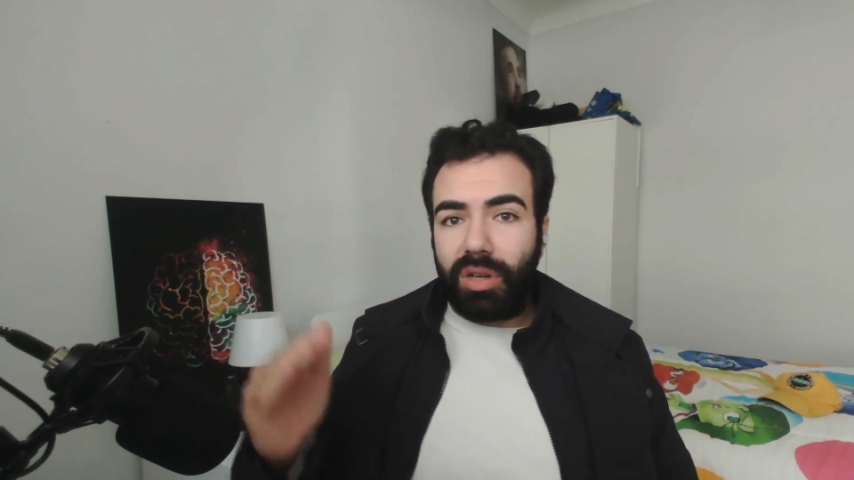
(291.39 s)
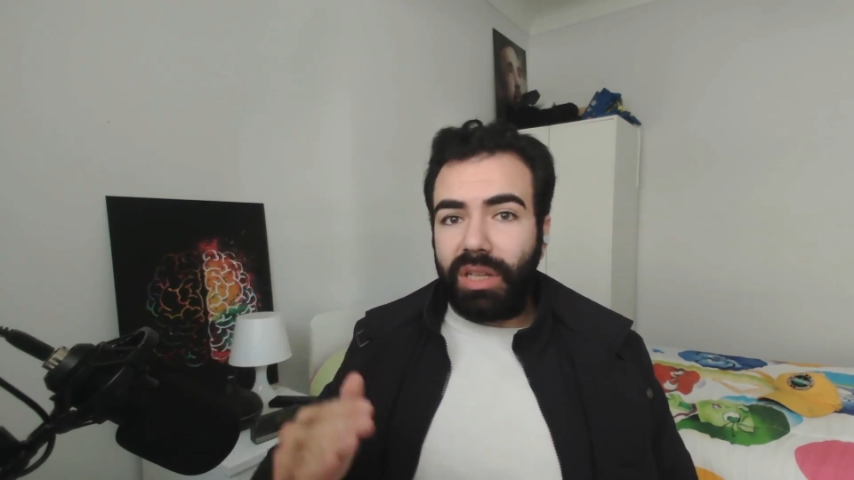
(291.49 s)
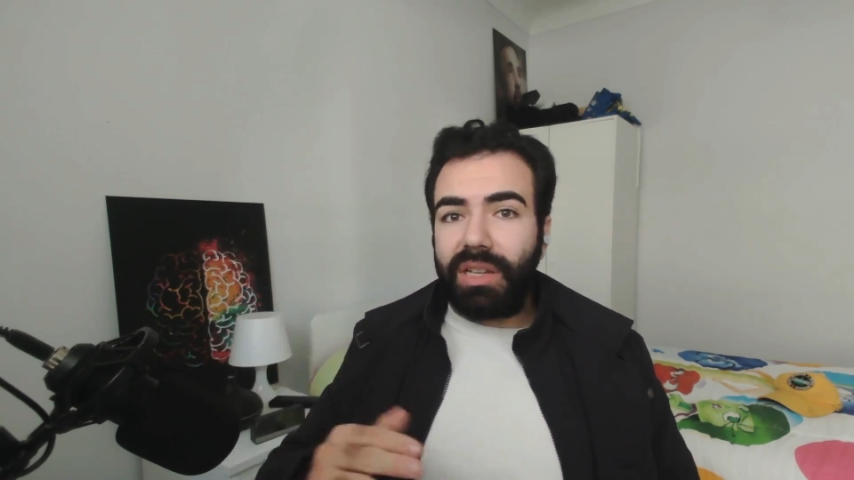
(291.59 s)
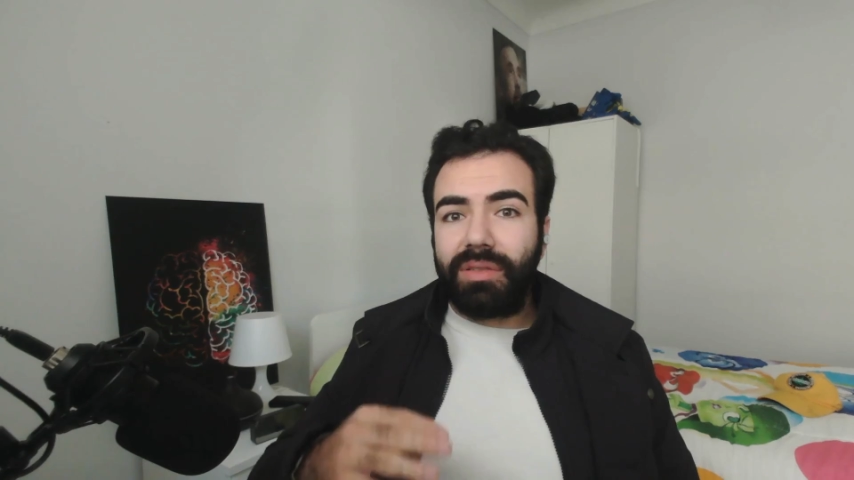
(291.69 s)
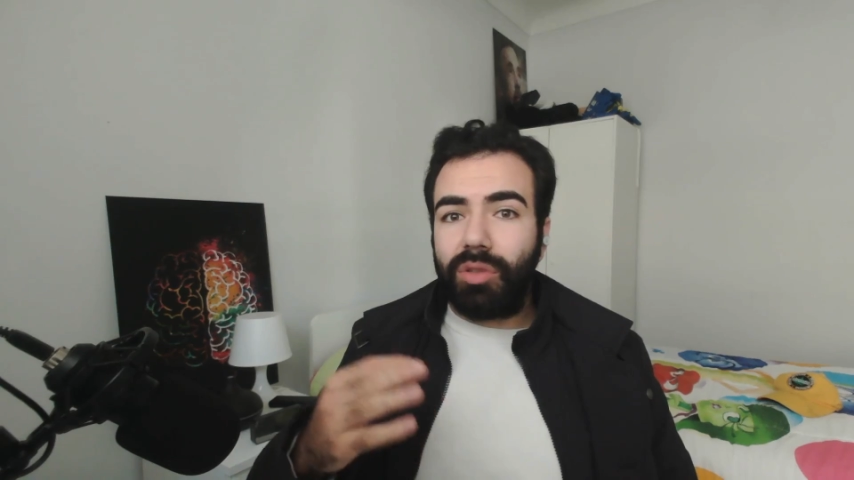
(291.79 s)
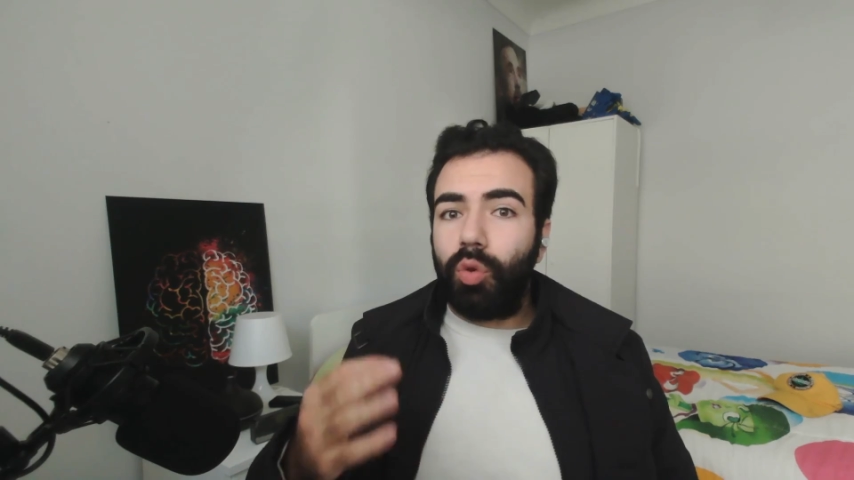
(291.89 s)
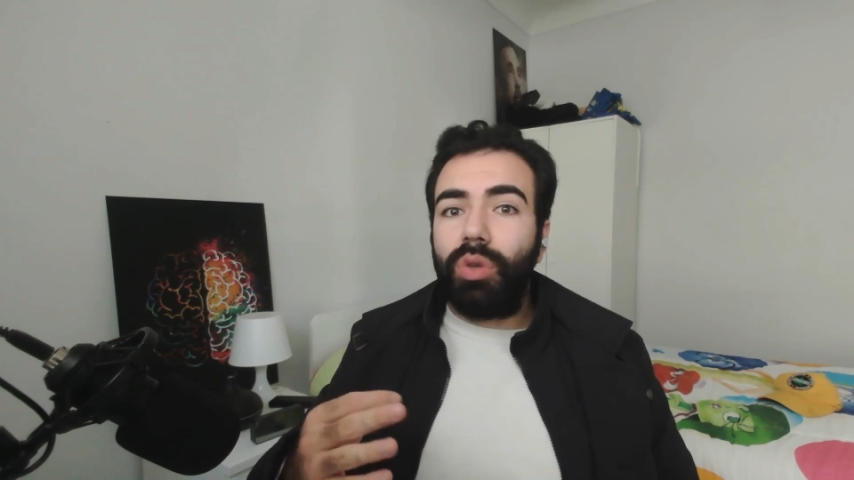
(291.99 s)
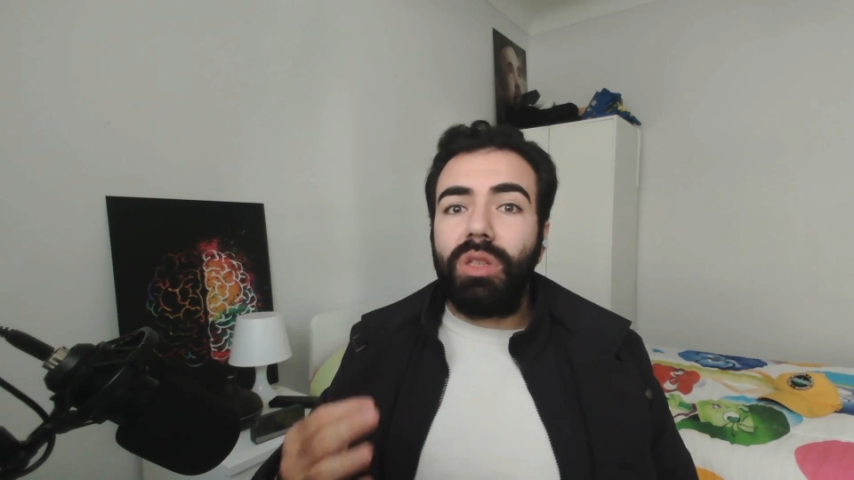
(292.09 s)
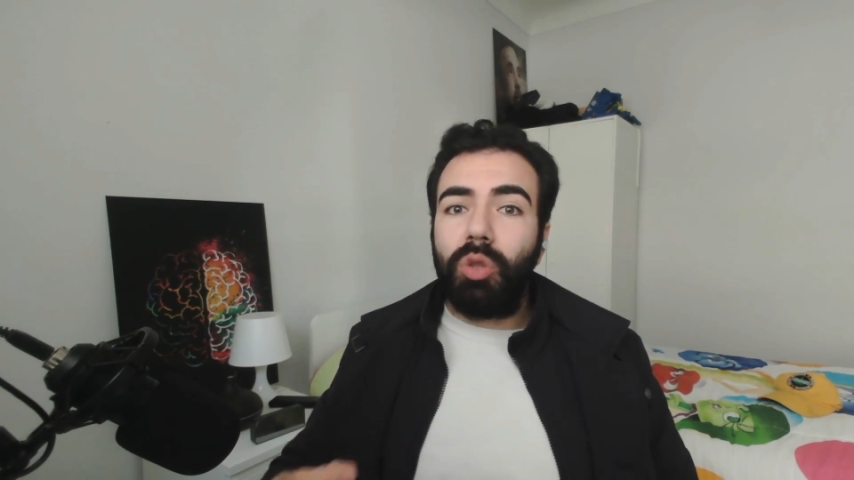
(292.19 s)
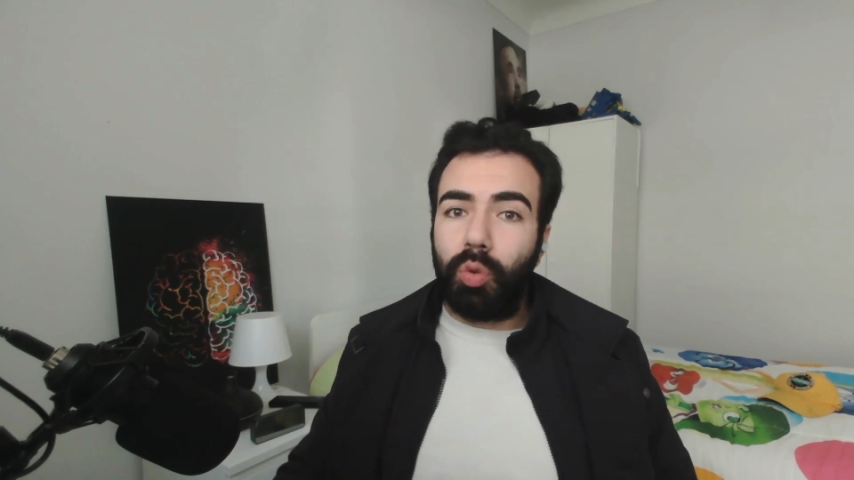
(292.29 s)
less you
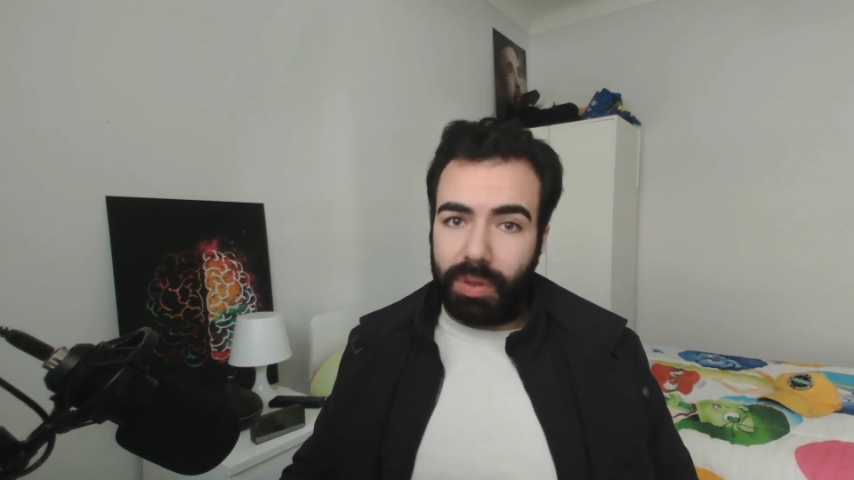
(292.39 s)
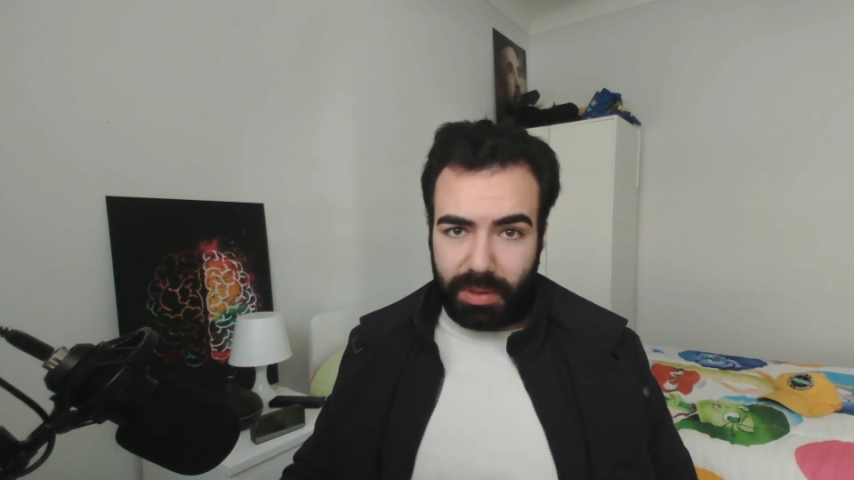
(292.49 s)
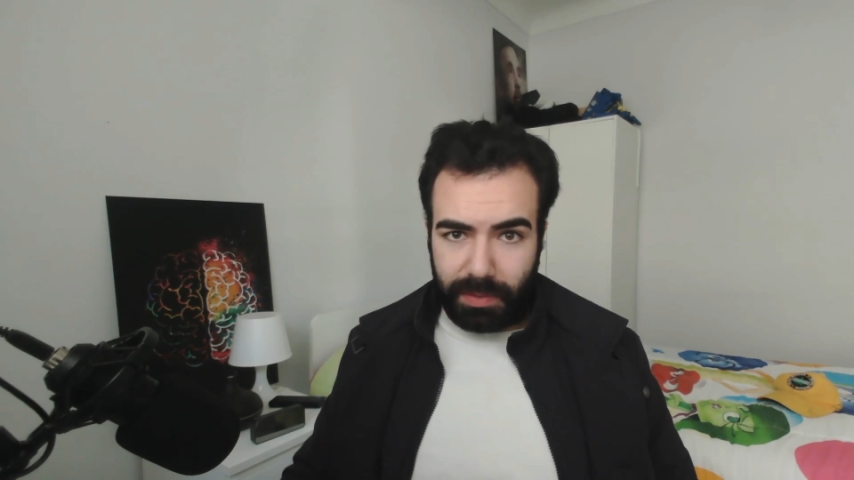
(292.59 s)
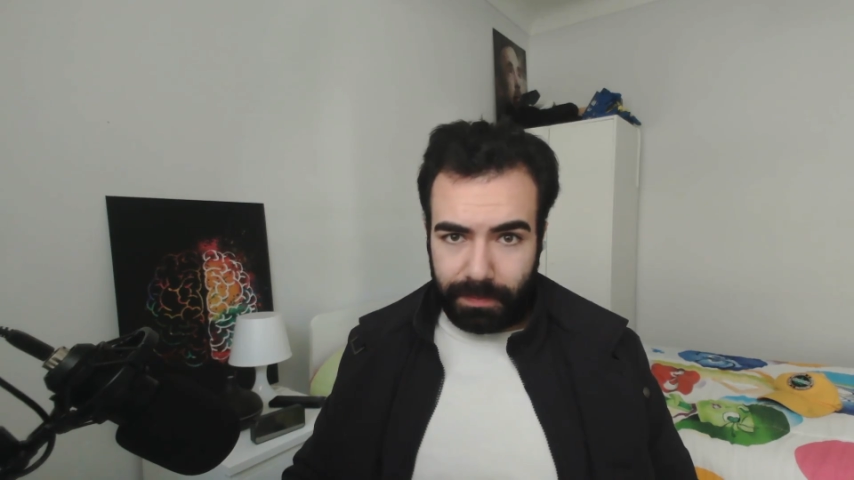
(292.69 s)
will do it.